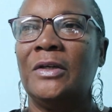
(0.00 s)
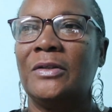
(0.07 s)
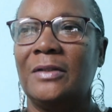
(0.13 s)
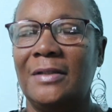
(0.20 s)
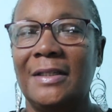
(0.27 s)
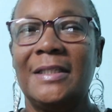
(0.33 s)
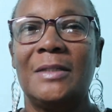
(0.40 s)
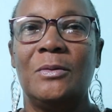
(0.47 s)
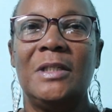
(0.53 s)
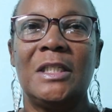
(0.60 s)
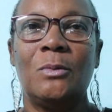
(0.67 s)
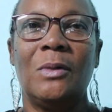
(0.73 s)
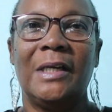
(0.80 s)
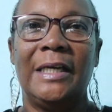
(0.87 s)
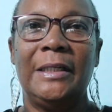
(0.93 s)
so this
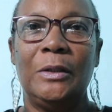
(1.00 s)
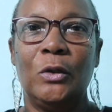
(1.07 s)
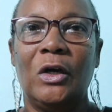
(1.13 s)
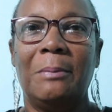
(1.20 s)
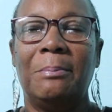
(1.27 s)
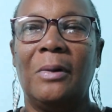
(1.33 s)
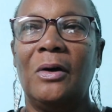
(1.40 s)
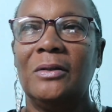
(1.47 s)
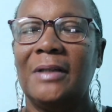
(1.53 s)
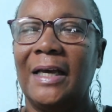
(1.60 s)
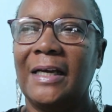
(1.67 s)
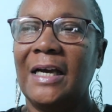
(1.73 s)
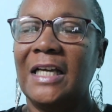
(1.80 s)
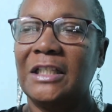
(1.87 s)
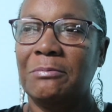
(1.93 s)
this one I know about
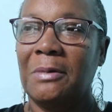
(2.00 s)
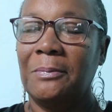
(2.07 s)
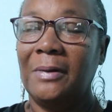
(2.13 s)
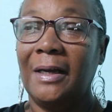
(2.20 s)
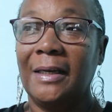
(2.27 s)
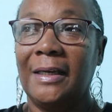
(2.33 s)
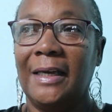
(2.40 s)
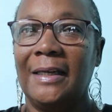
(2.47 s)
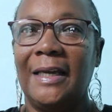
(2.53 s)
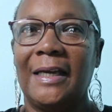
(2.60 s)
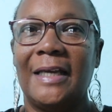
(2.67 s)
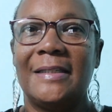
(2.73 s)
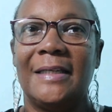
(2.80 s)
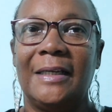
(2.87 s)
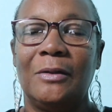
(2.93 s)
I can't remember again like
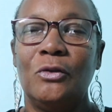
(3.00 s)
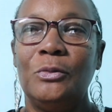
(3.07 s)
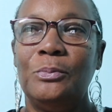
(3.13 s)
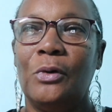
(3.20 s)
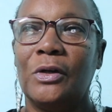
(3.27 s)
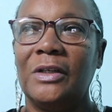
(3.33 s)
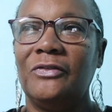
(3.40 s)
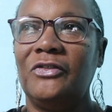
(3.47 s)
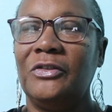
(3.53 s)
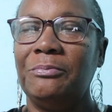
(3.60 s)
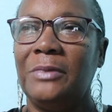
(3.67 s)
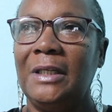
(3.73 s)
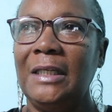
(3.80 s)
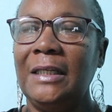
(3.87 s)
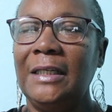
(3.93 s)
I said who bought it for
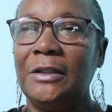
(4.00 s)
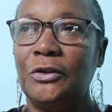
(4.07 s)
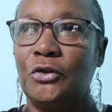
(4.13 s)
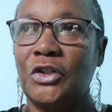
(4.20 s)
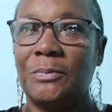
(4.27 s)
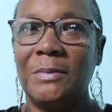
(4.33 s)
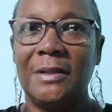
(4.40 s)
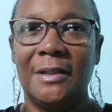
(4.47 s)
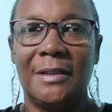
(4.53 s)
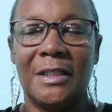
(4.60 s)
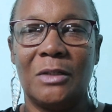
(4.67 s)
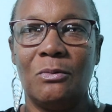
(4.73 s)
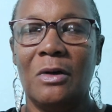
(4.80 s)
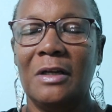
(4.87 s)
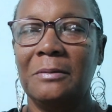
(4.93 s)
me introduced me to
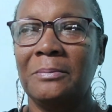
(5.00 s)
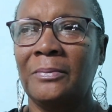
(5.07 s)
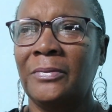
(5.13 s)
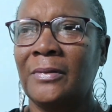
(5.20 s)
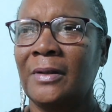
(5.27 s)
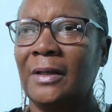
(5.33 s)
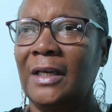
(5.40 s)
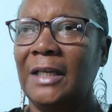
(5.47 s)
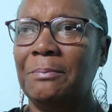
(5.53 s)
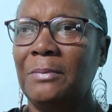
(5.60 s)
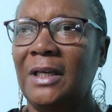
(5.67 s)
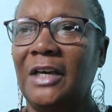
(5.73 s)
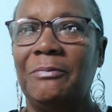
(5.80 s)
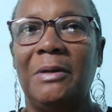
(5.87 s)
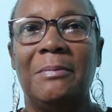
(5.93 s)
this one it
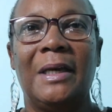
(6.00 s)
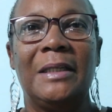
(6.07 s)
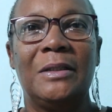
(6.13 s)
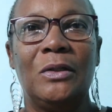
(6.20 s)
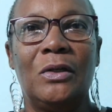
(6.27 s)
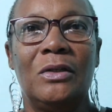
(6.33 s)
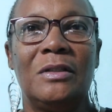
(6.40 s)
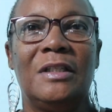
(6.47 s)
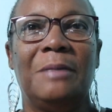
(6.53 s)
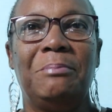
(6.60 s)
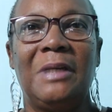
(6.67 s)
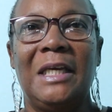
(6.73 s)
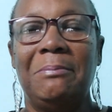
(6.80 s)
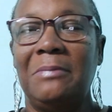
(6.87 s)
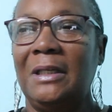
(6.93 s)
may have been my daughter
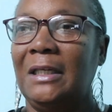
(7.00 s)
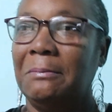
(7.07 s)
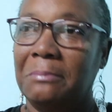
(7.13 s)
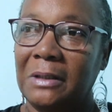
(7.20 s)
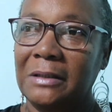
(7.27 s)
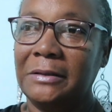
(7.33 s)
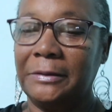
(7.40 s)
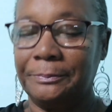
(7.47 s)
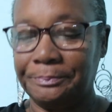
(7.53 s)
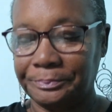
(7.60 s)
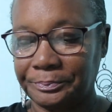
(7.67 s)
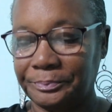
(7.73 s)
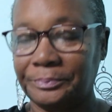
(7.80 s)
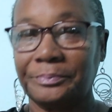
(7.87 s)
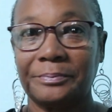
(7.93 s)
maybe but
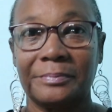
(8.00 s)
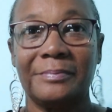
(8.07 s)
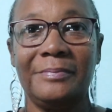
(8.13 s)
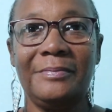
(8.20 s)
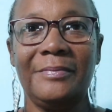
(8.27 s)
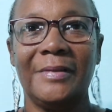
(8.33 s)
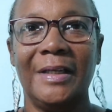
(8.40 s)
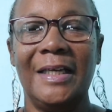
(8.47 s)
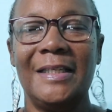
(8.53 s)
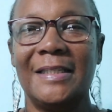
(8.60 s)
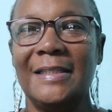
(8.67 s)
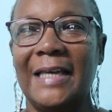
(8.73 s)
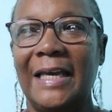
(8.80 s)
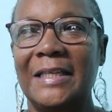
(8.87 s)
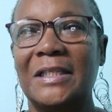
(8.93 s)

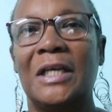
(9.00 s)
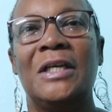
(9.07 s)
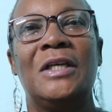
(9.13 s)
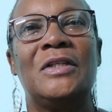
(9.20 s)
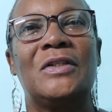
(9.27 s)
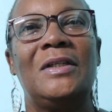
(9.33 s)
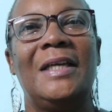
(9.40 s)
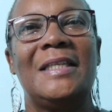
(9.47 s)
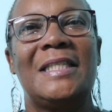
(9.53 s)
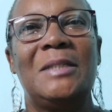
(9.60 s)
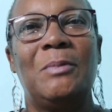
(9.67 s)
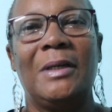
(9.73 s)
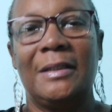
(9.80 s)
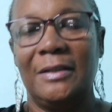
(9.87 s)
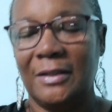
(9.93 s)
it's nice so let's
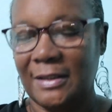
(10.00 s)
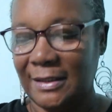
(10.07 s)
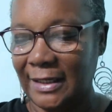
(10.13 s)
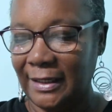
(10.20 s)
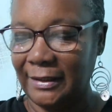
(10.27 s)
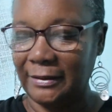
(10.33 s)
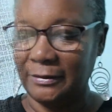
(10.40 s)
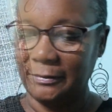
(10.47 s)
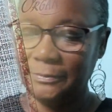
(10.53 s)
see what it looks like